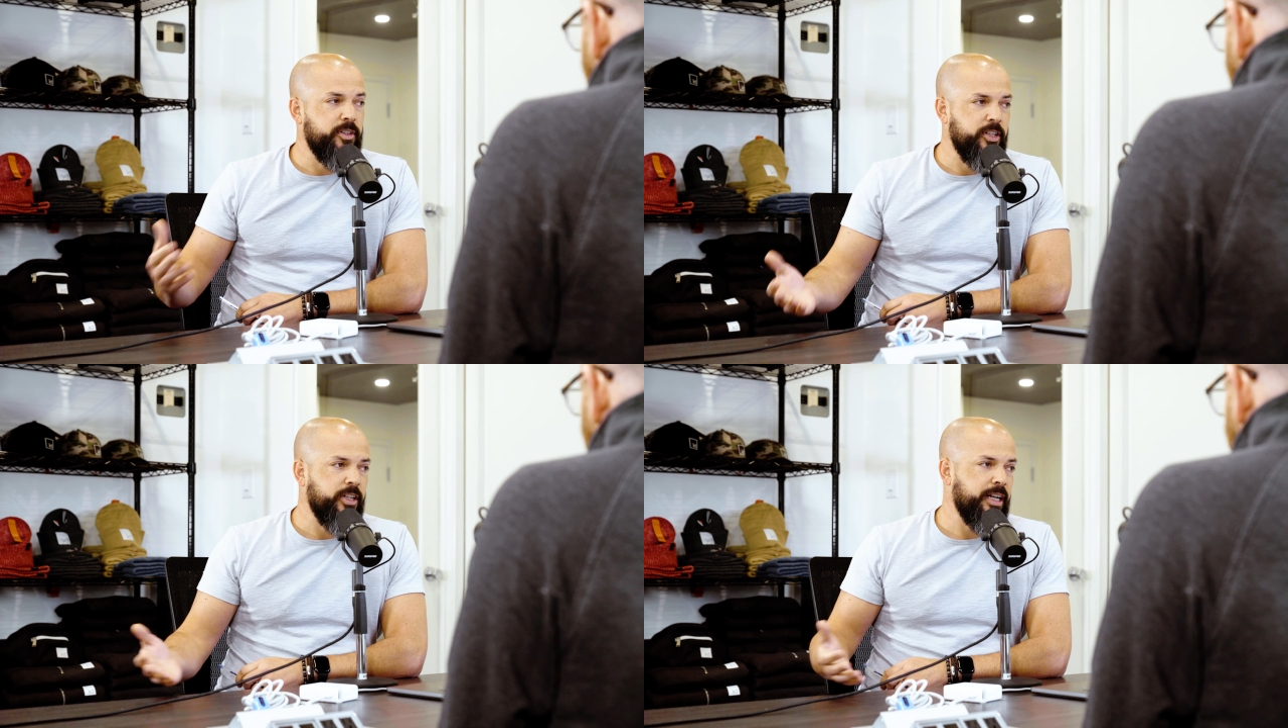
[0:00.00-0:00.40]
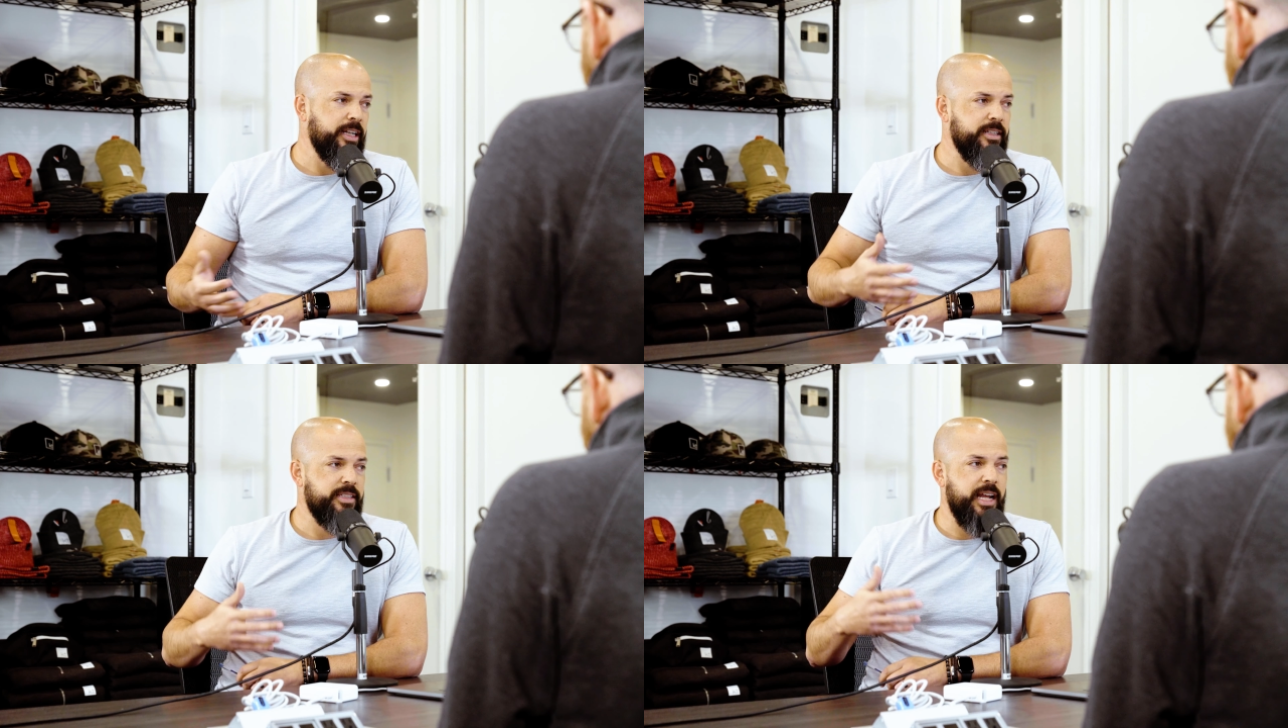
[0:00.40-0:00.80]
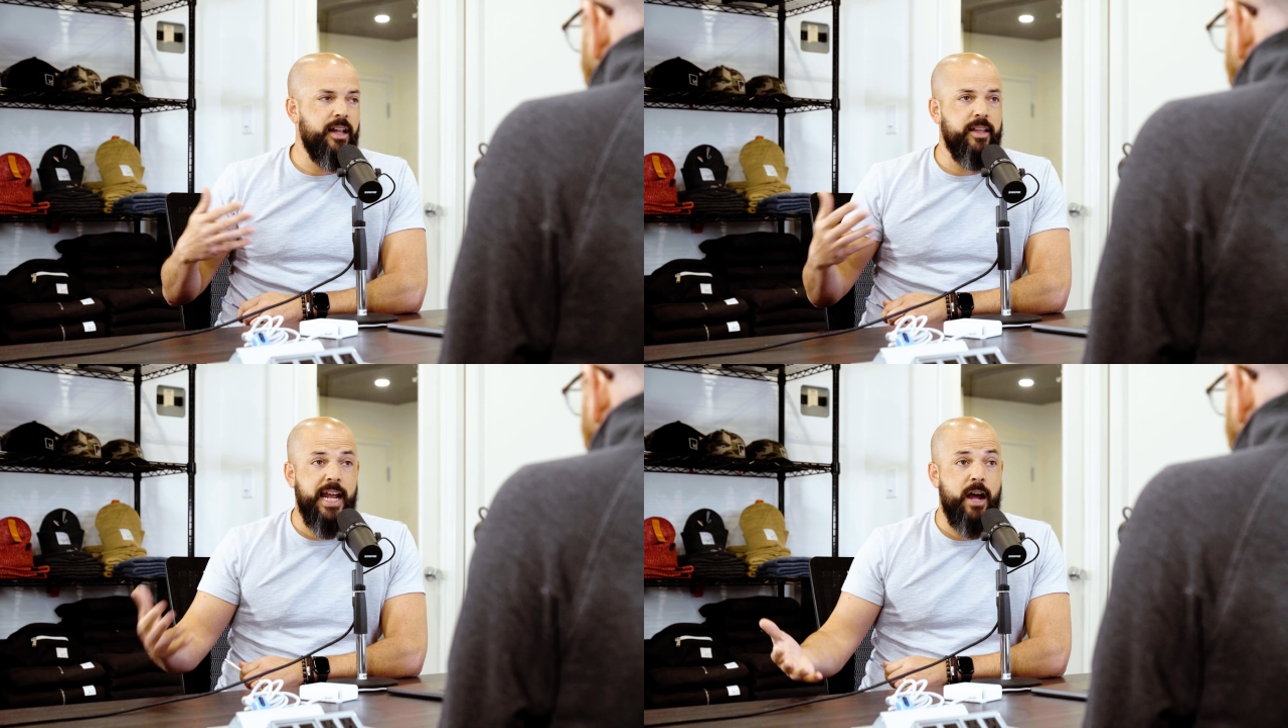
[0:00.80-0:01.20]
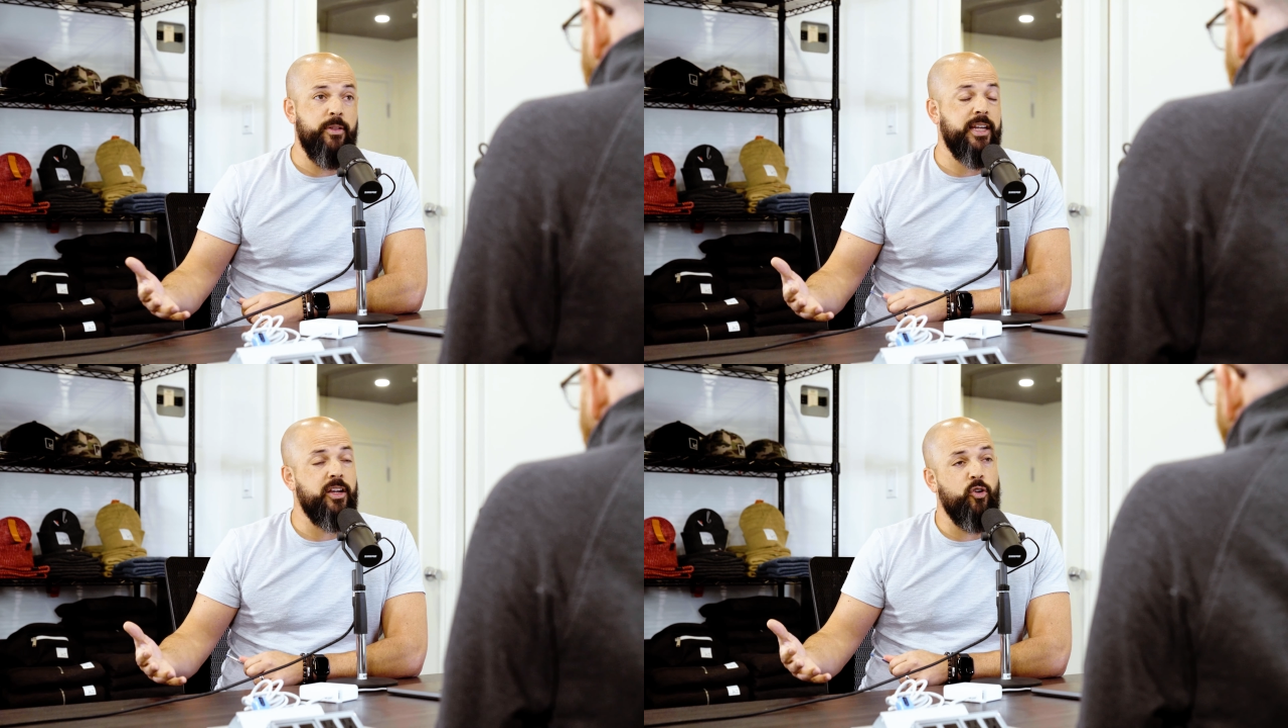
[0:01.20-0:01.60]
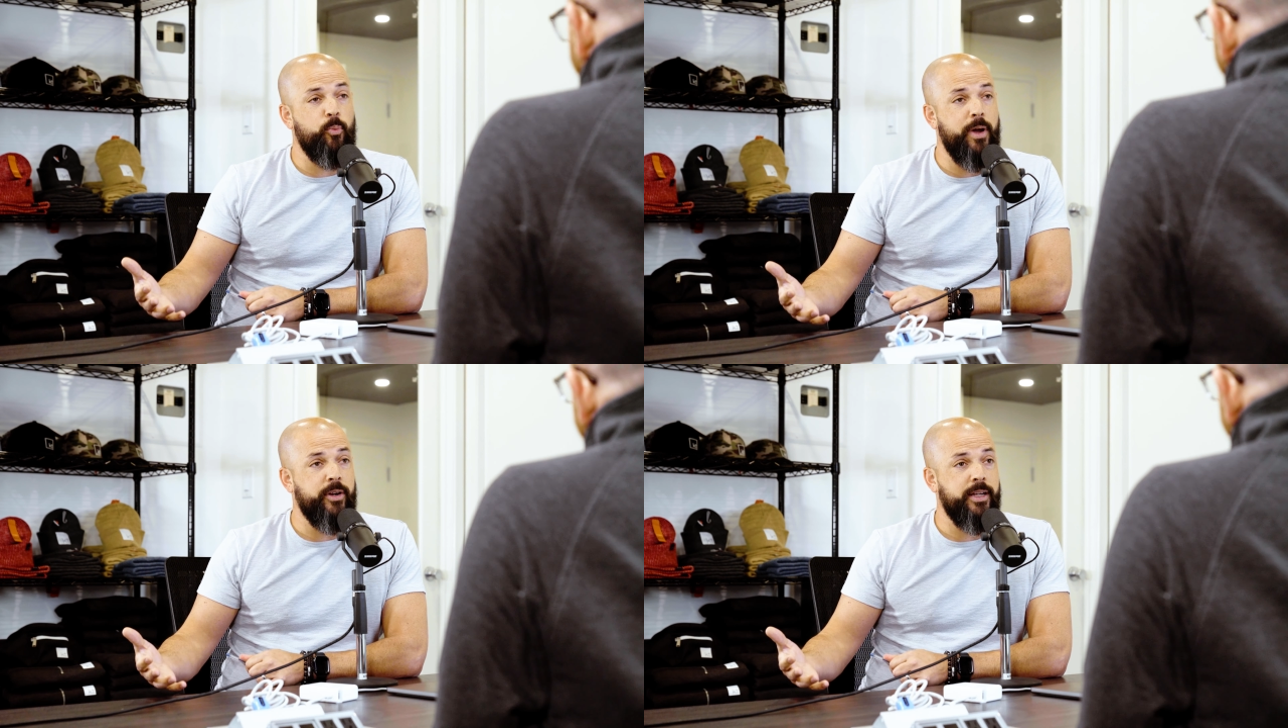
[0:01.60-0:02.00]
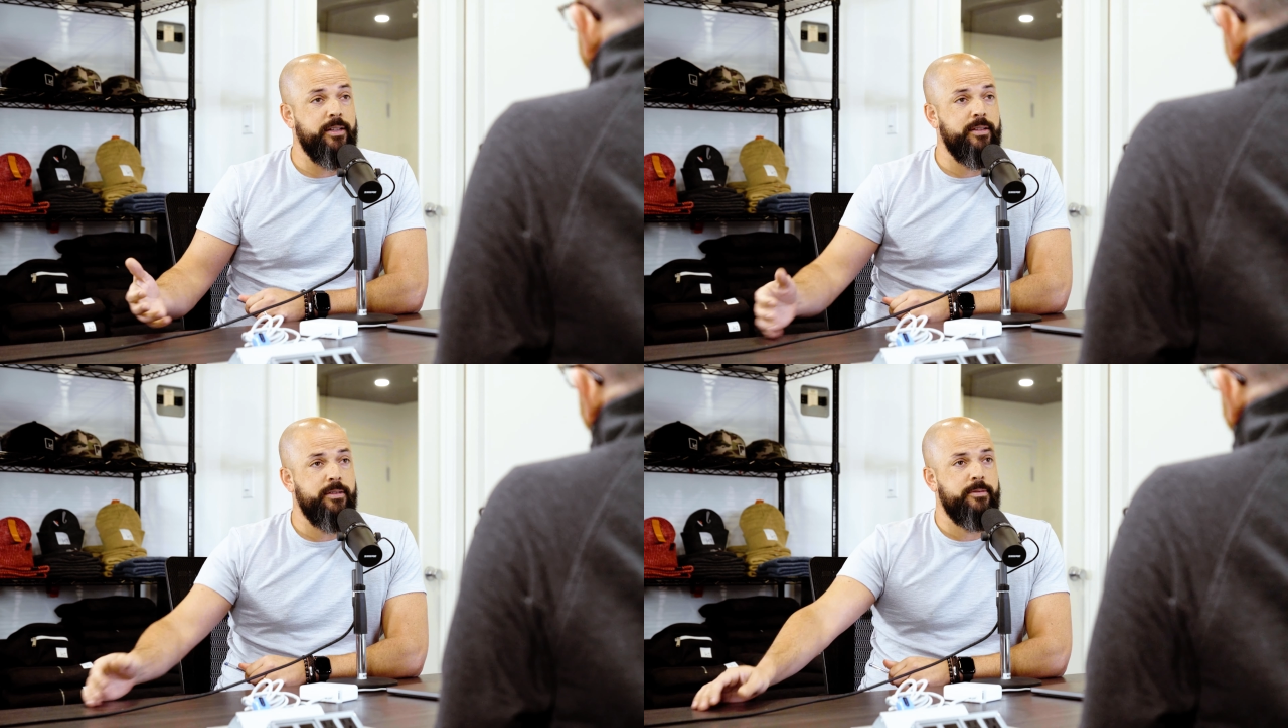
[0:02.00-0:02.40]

it's a good idea to sell and how they can go about it.